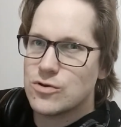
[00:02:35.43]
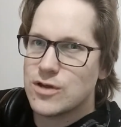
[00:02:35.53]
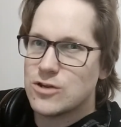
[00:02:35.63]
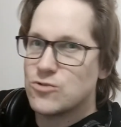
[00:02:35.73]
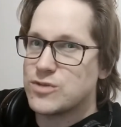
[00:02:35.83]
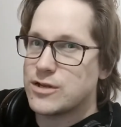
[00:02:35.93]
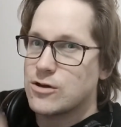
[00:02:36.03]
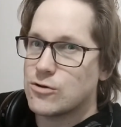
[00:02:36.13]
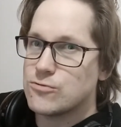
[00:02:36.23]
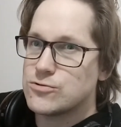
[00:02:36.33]
and normally
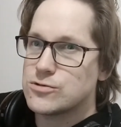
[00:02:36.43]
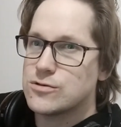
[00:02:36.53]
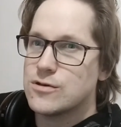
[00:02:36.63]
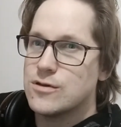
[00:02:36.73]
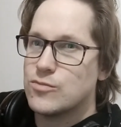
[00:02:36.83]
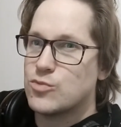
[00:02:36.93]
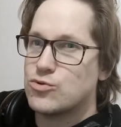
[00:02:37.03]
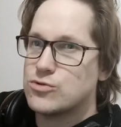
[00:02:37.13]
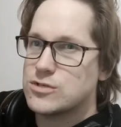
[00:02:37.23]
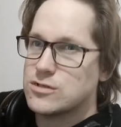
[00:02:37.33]
close, but
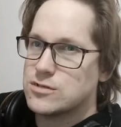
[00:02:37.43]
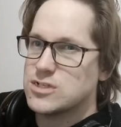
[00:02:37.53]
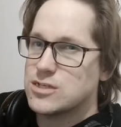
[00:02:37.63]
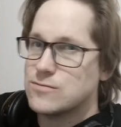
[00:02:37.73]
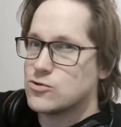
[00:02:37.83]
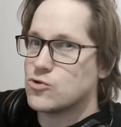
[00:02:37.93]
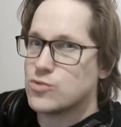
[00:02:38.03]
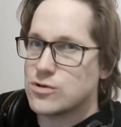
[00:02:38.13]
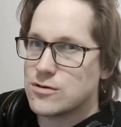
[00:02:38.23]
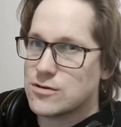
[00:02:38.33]
pause just keeps it open.